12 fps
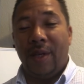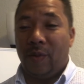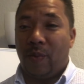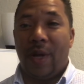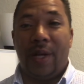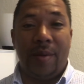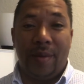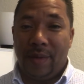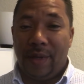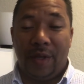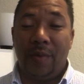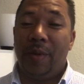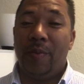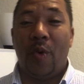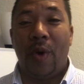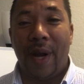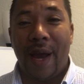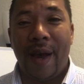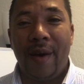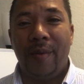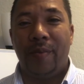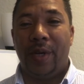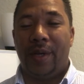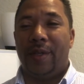It could be more now
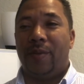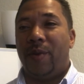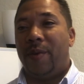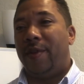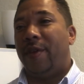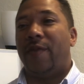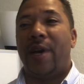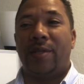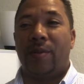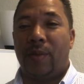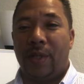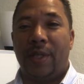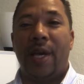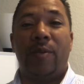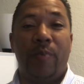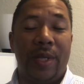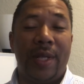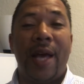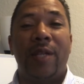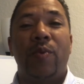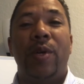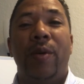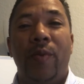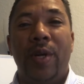because maybe they've had some success, but that's
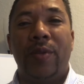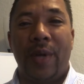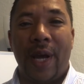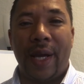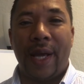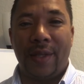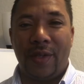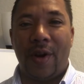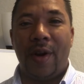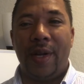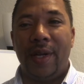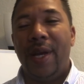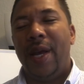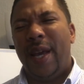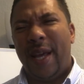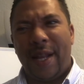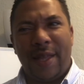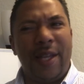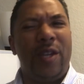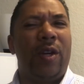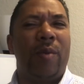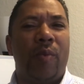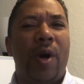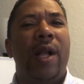what it was when I got started. And I think you
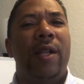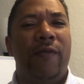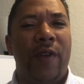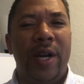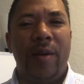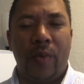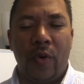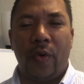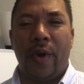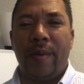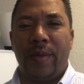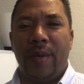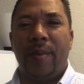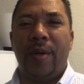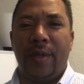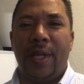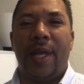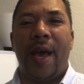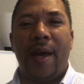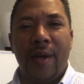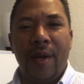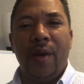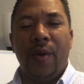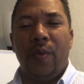can probably find a program similar to that
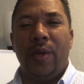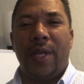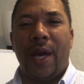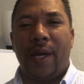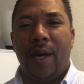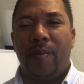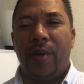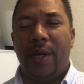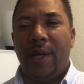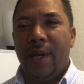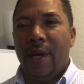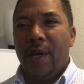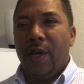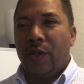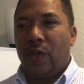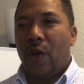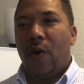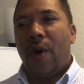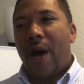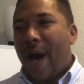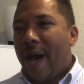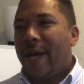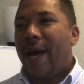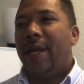with that company. So
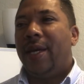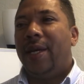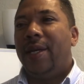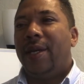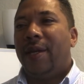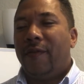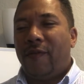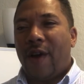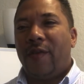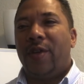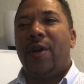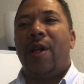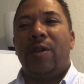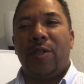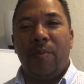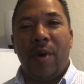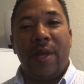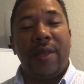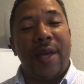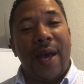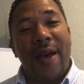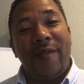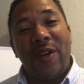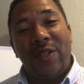I got in $500 a month. I
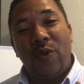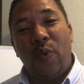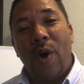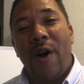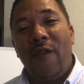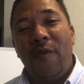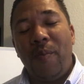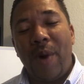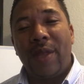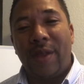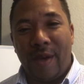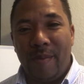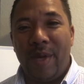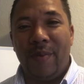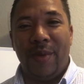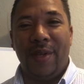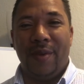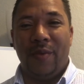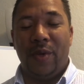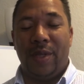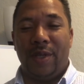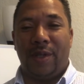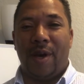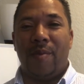have a 12-month commitment with
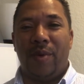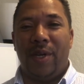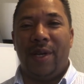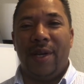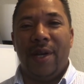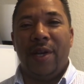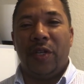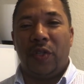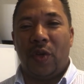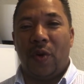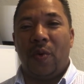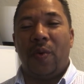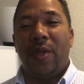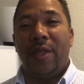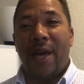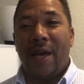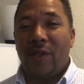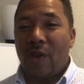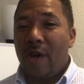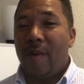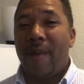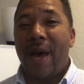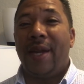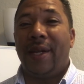this company. So that's
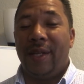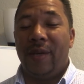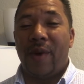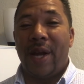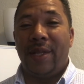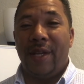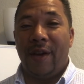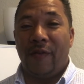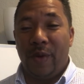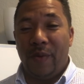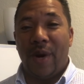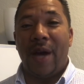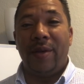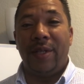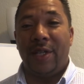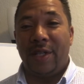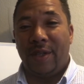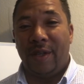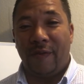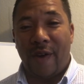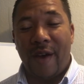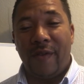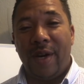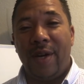automatically right there. If we round it just to the
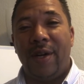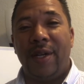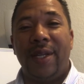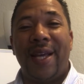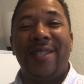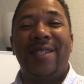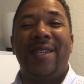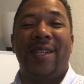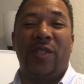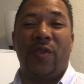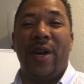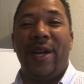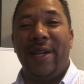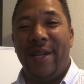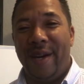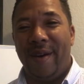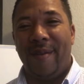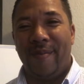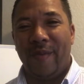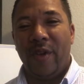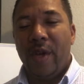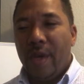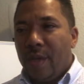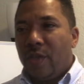500, that's $6,000 a year.
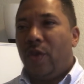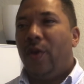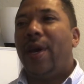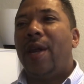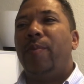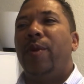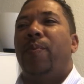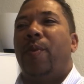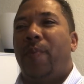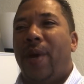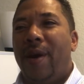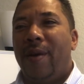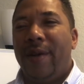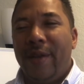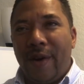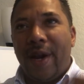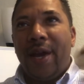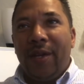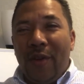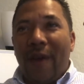So you got to be prepared in your head.